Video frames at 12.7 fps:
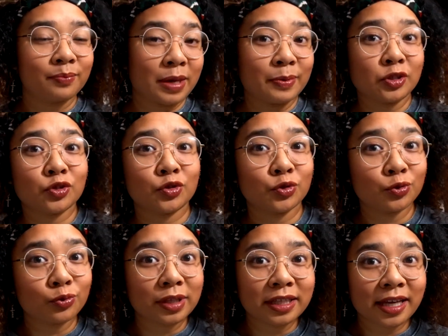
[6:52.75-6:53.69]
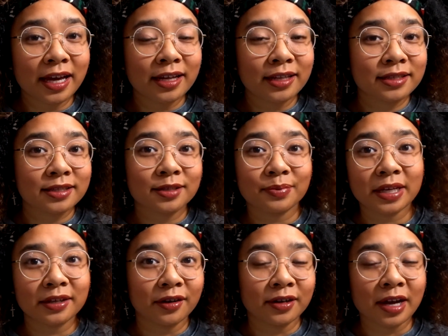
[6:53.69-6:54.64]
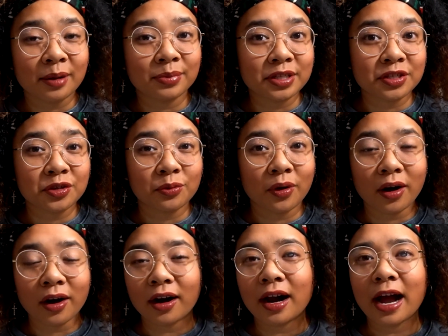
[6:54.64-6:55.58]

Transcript: maybe 2 weekends, depending on how busy you are,